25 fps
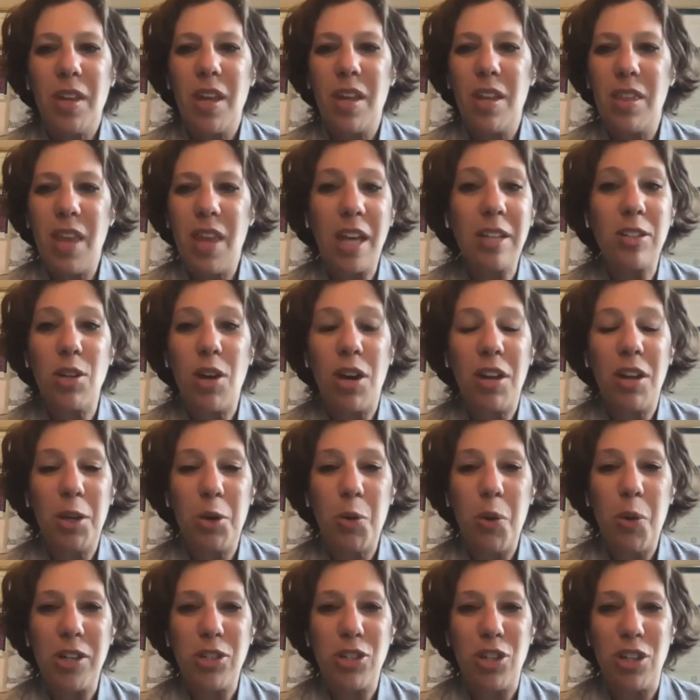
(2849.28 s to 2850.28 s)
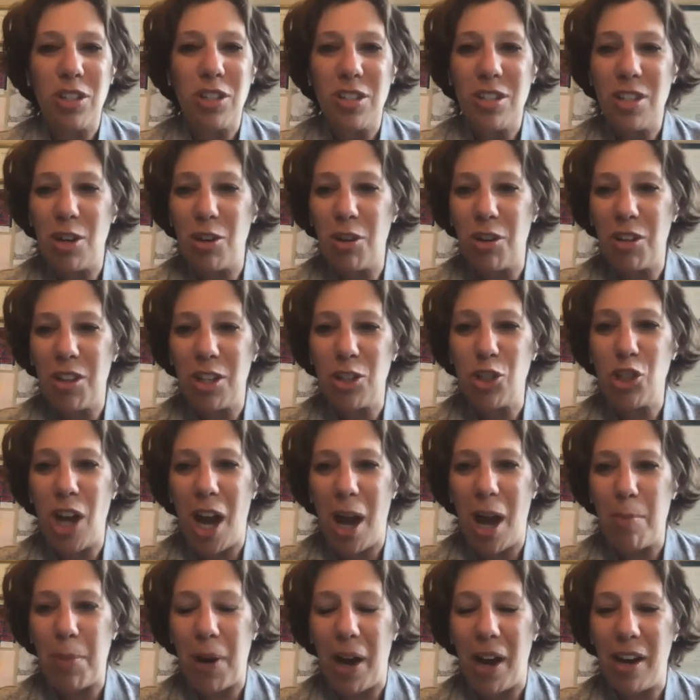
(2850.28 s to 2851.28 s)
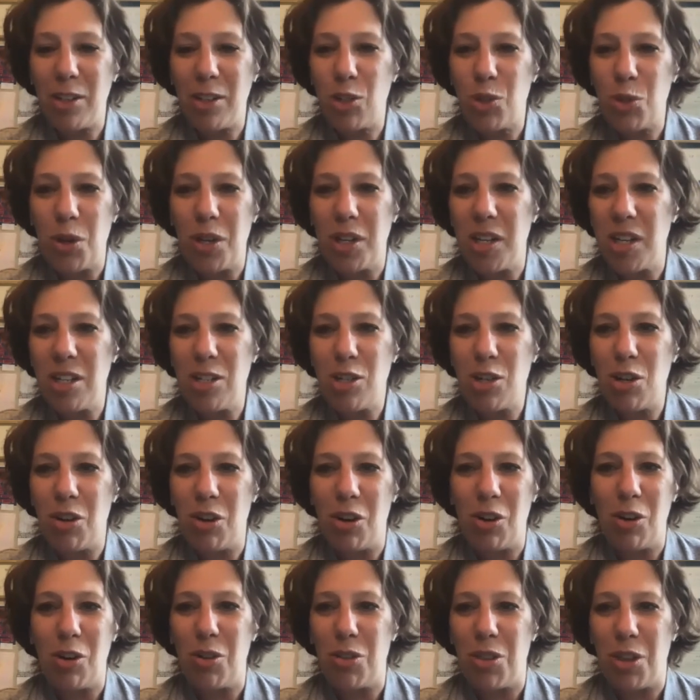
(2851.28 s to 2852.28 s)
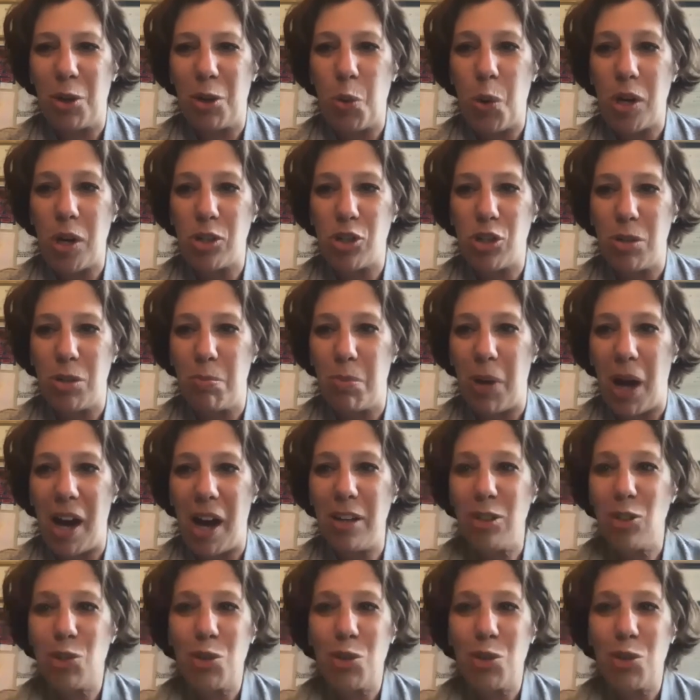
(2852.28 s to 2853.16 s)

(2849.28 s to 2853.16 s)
that's all the questions that are in the chat box. So I need to, or the question box.